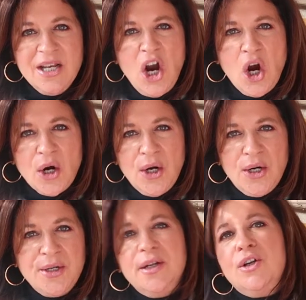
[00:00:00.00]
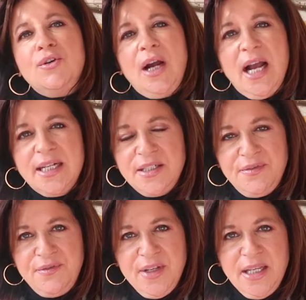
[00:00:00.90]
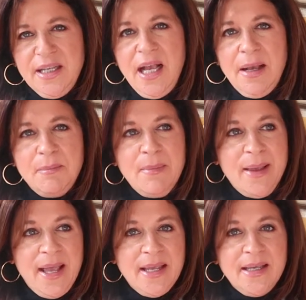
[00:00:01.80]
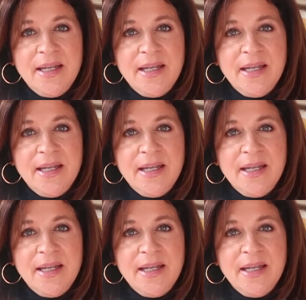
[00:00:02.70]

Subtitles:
hard, cracked feet at bay.